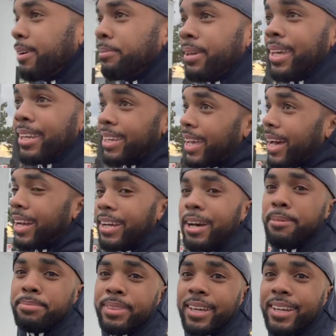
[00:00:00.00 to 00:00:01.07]
Getting kind of
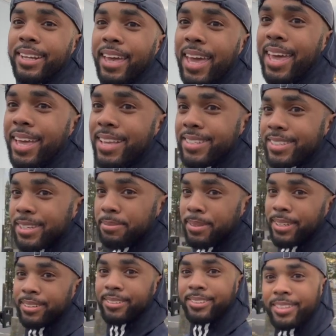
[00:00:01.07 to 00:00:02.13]
up there in age. I
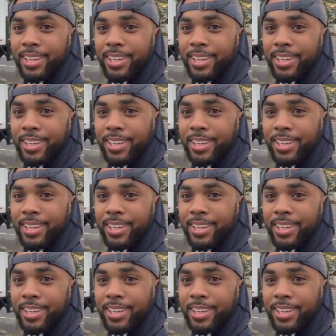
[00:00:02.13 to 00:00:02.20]
mean,